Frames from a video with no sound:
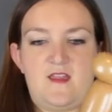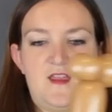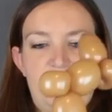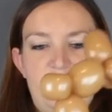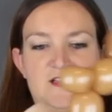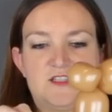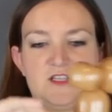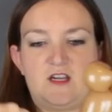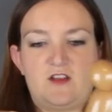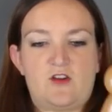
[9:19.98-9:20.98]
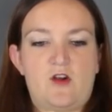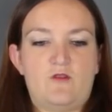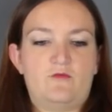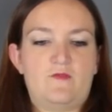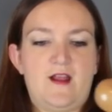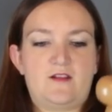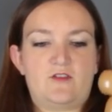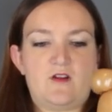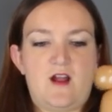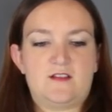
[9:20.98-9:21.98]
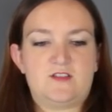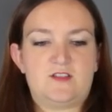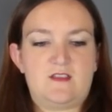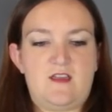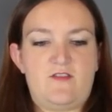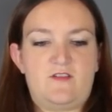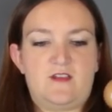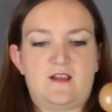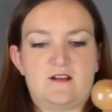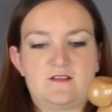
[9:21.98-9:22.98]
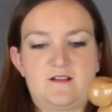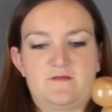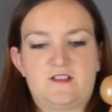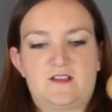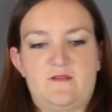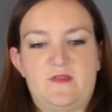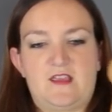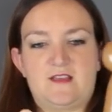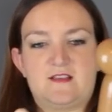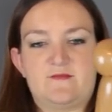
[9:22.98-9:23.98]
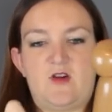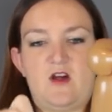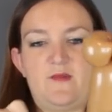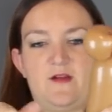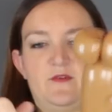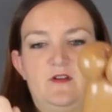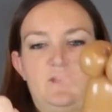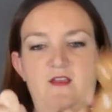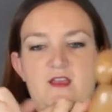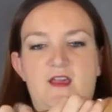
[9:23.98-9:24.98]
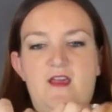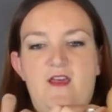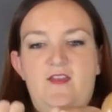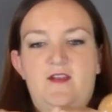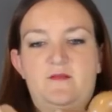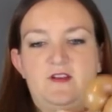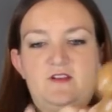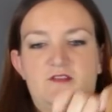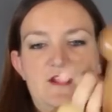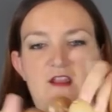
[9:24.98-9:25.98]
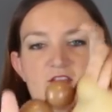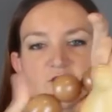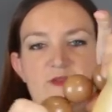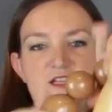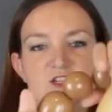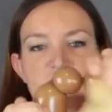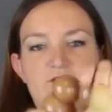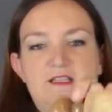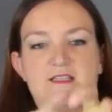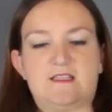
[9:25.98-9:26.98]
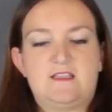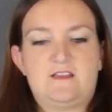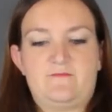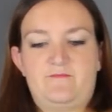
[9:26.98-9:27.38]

And I'm actually gonna go right across to the other ear. So I'm just gonna make a small bubble. And then I'm gonna do another pinch twist.